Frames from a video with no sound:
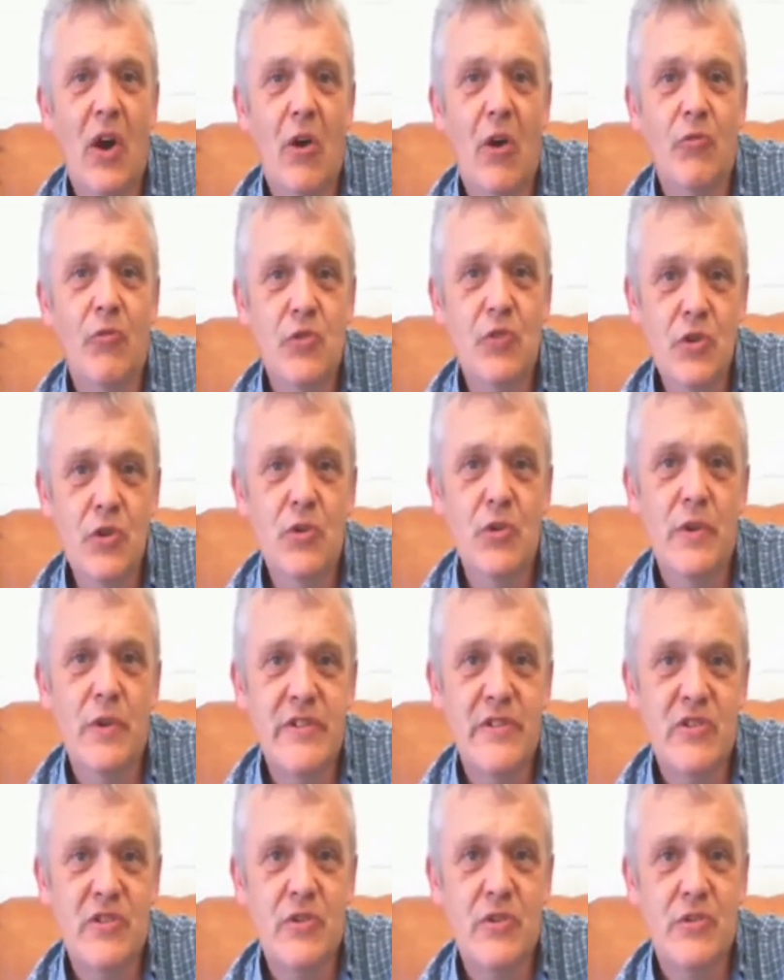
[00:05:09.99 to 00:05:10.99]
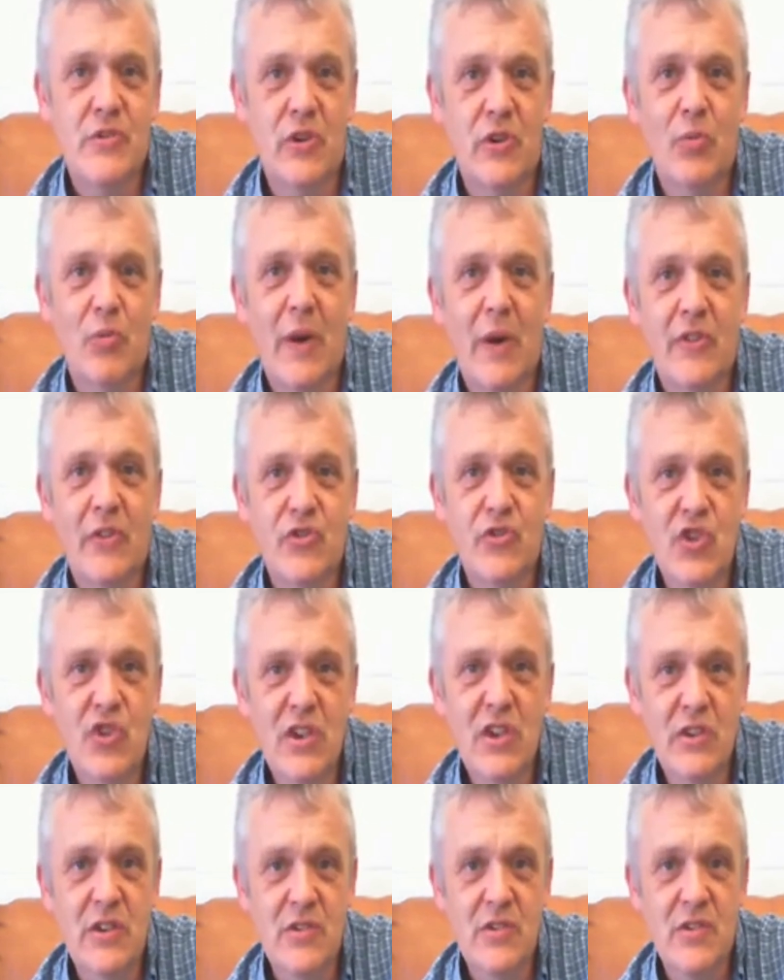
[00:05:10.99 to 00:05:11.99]
of you is controlled by the
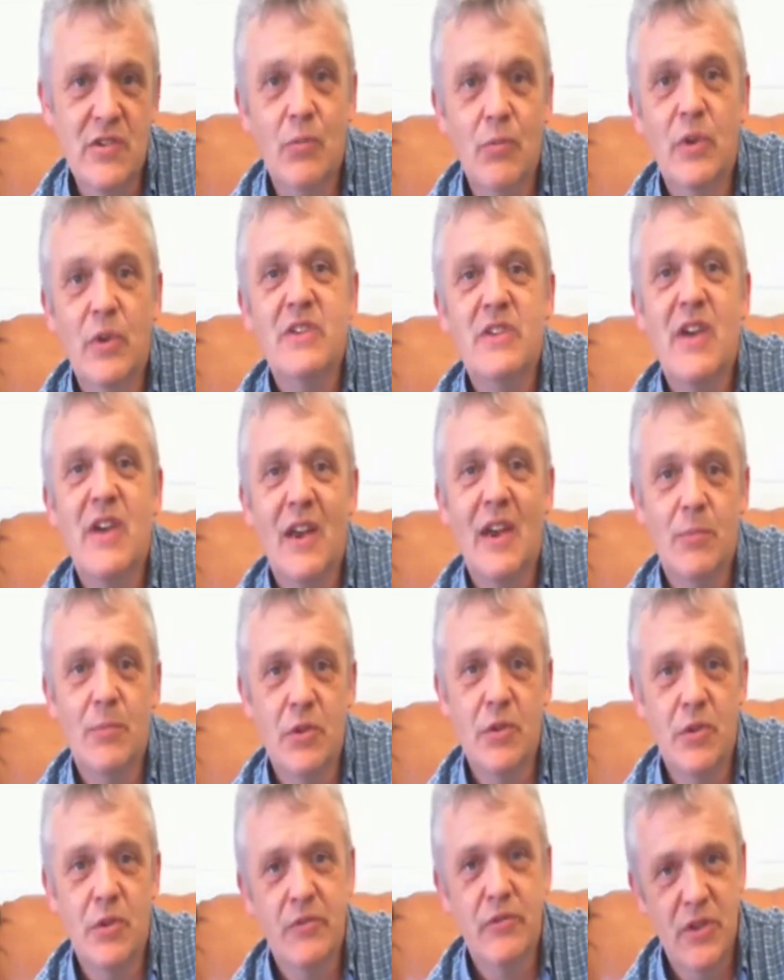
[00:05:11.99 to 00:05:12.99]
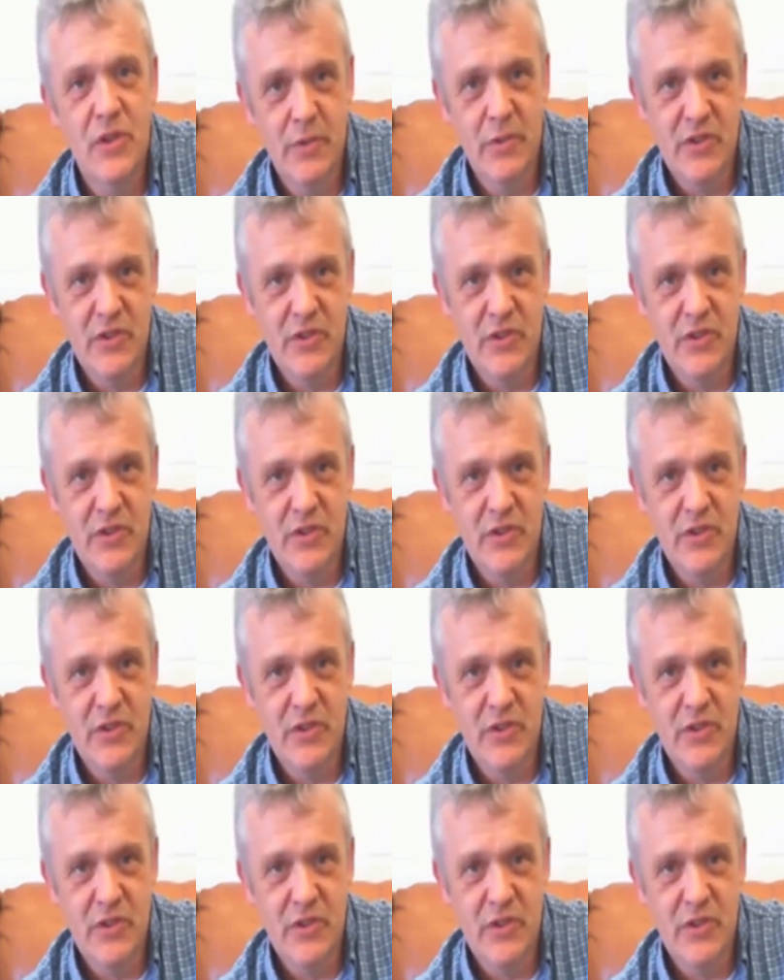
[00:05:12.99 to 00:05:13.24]
genes and which element of you